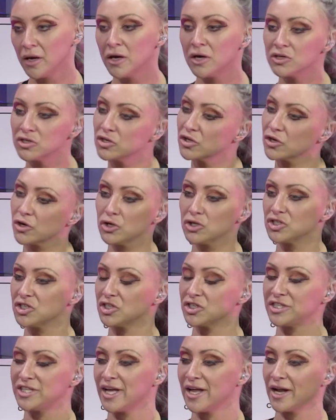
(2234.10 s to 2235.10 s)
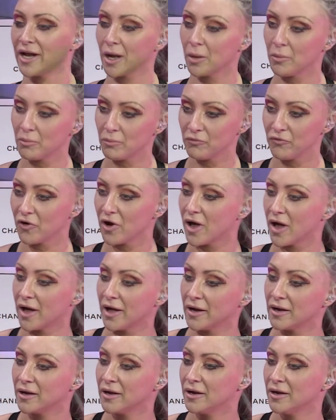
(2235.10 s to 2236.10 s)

So the girls that are standing up front